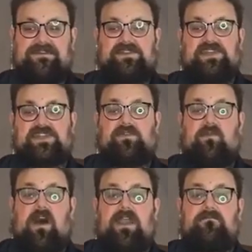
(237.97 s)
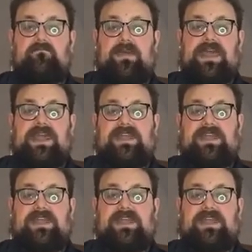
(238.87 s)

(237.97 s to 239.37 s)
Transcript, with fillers: Just one big